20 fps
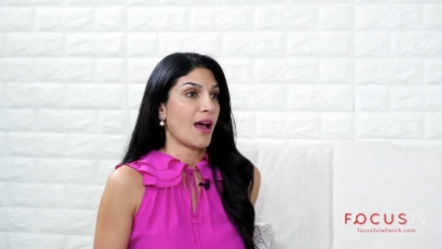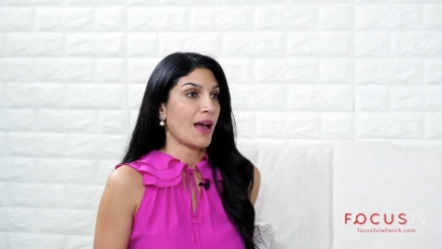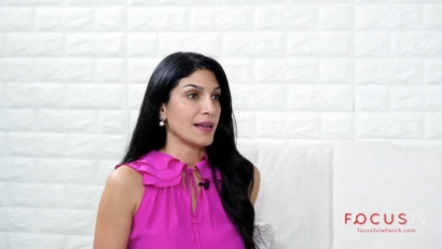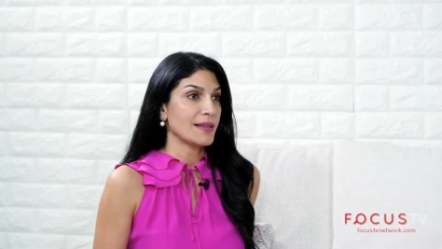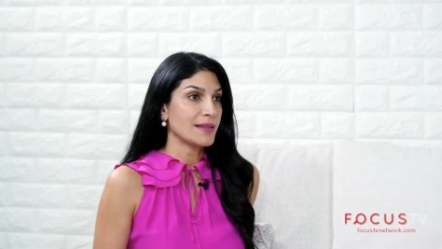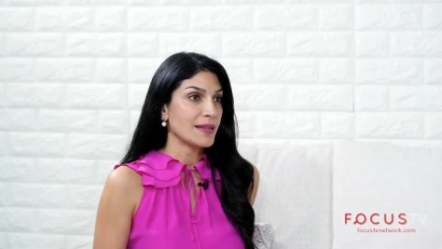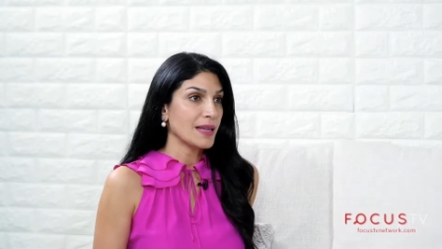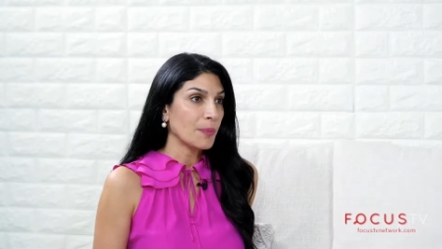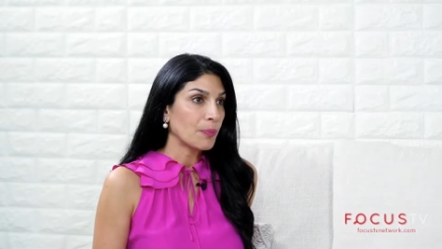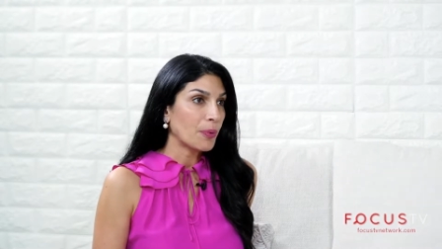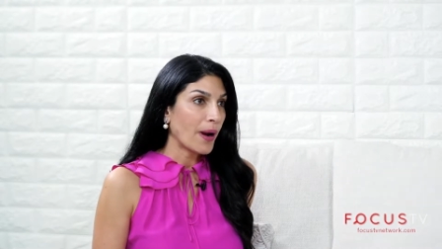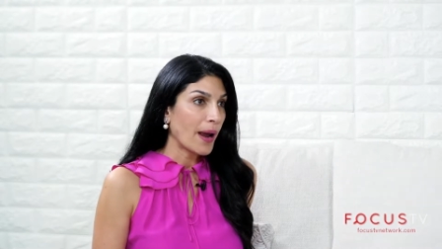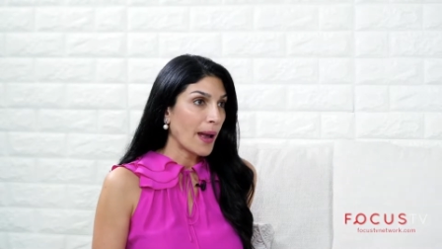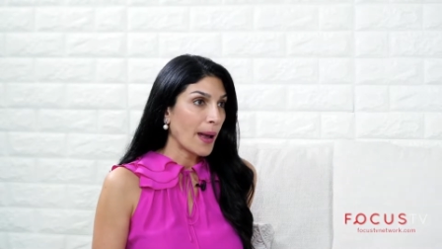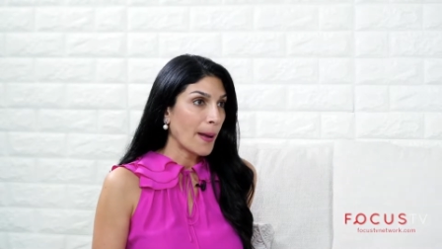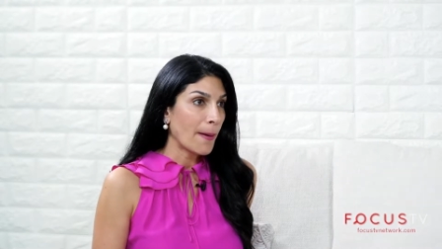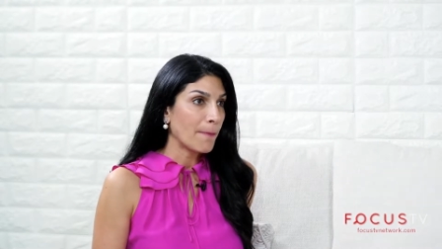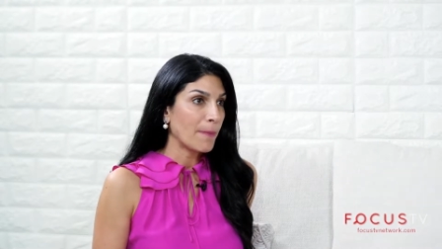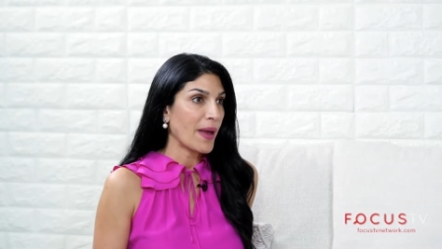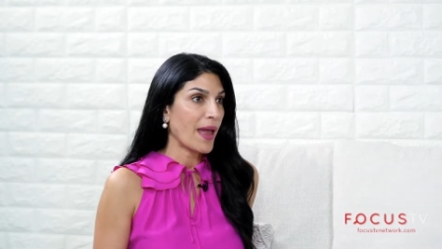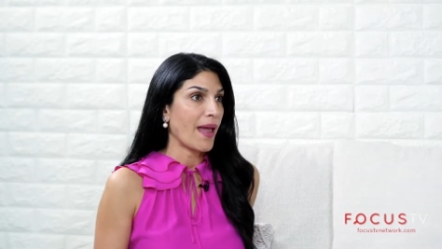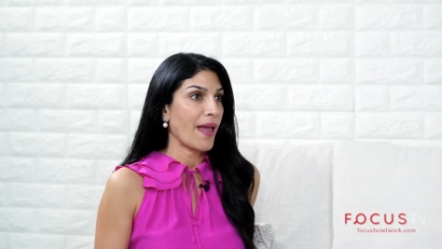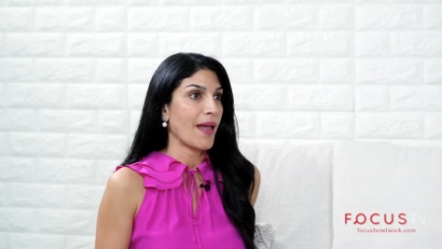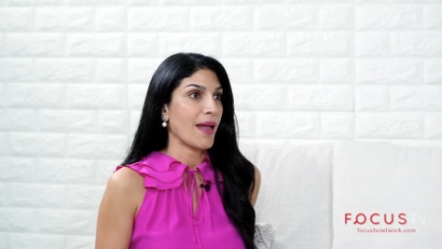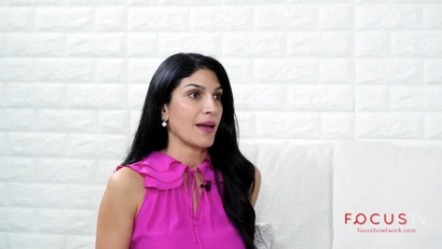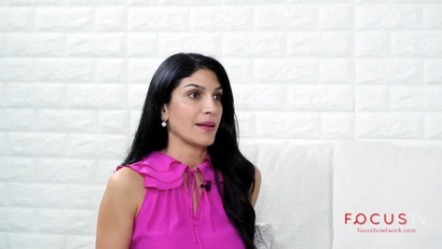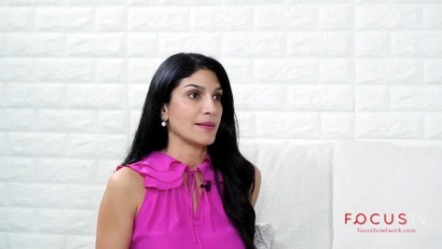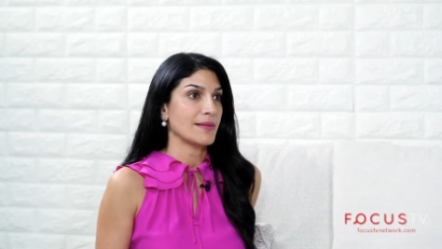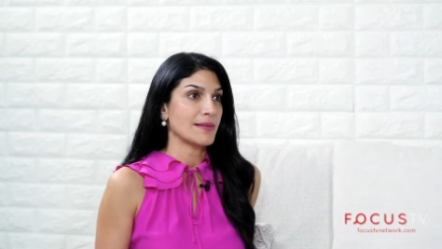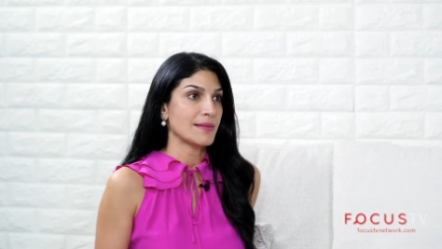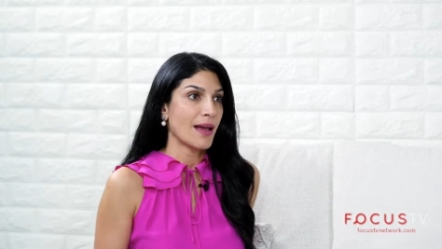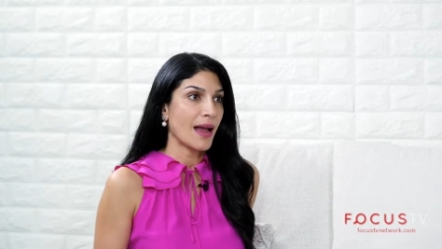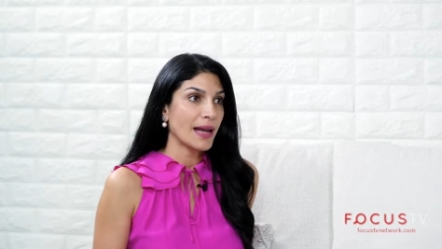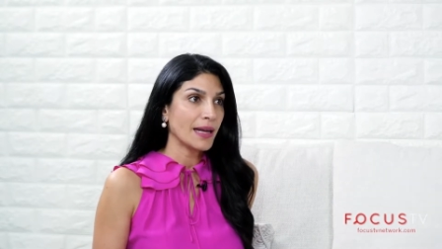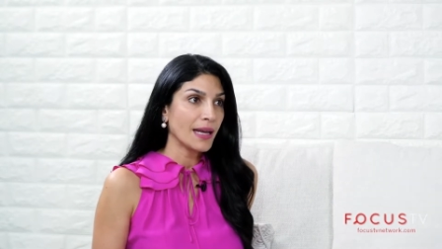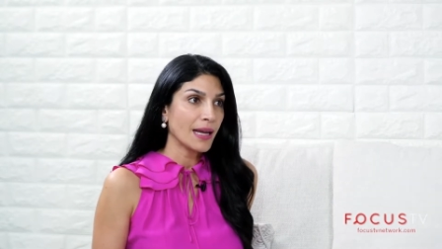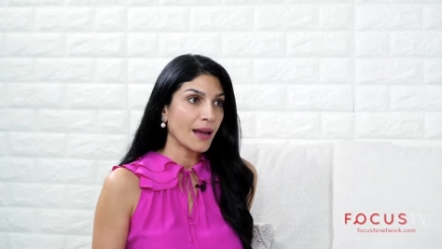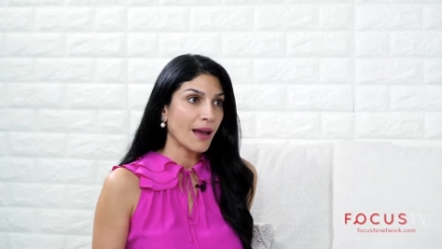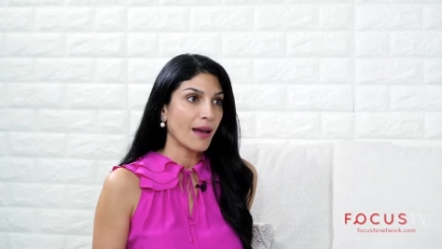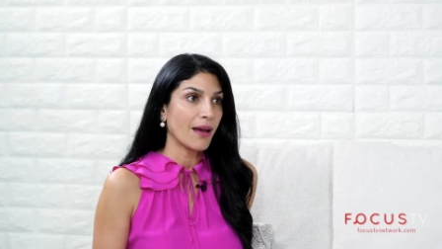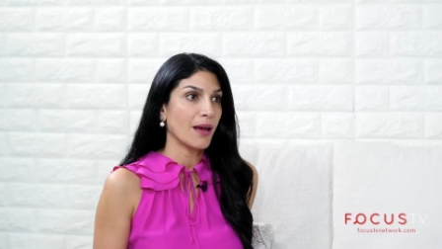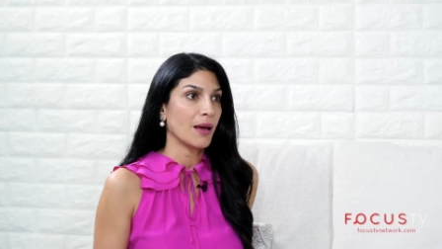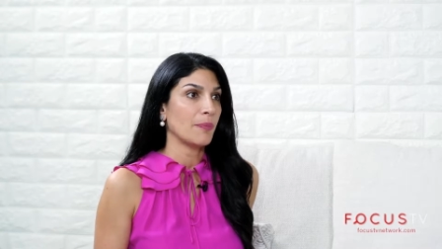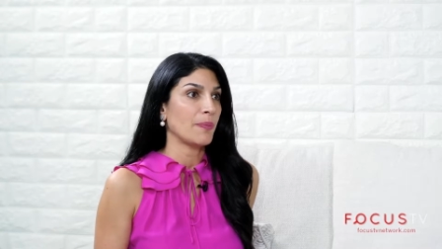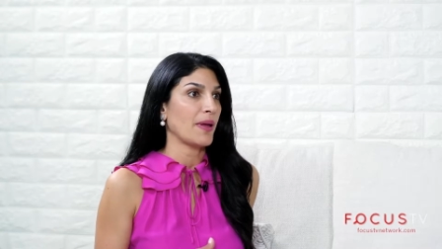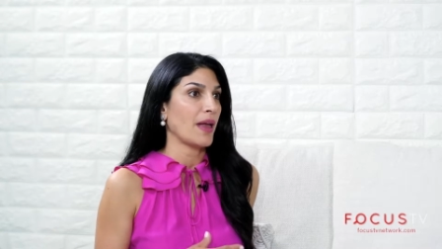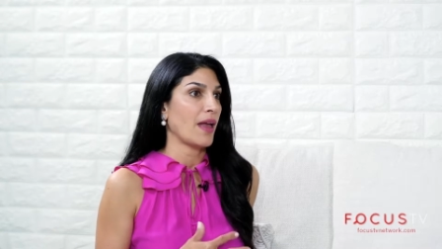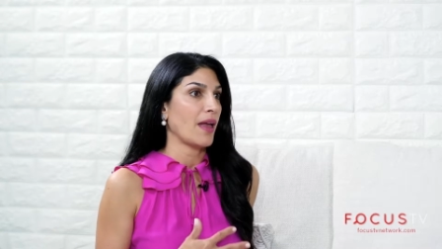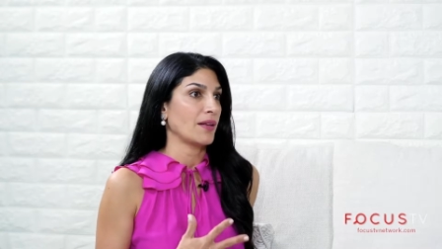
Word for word: ISEE prep and signing up